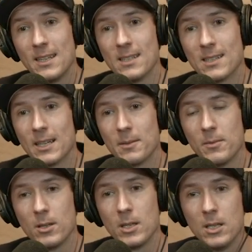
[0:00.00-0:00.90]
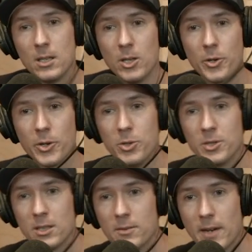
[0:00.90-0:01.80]
He's like, he, you know, they're
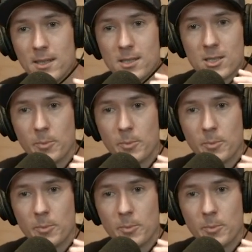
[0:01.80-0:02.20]
using devices